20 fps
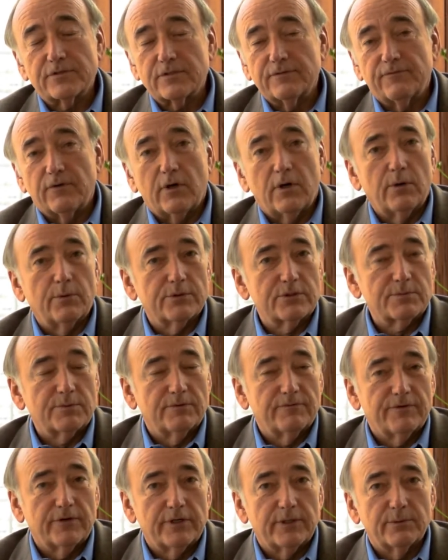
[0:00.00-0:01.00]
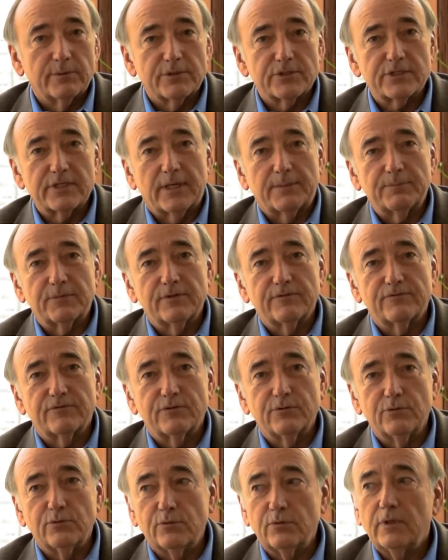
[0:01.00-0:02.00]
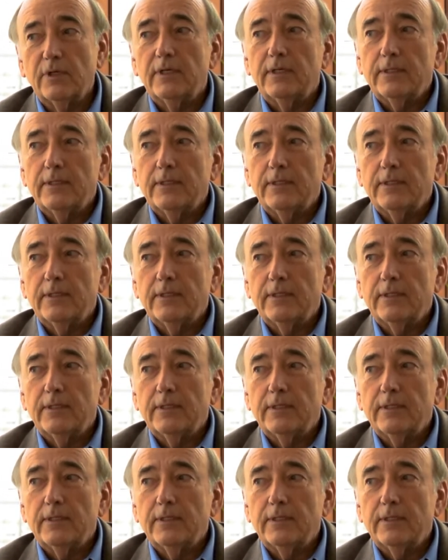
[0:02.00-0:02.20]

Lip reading: have always been very receptive to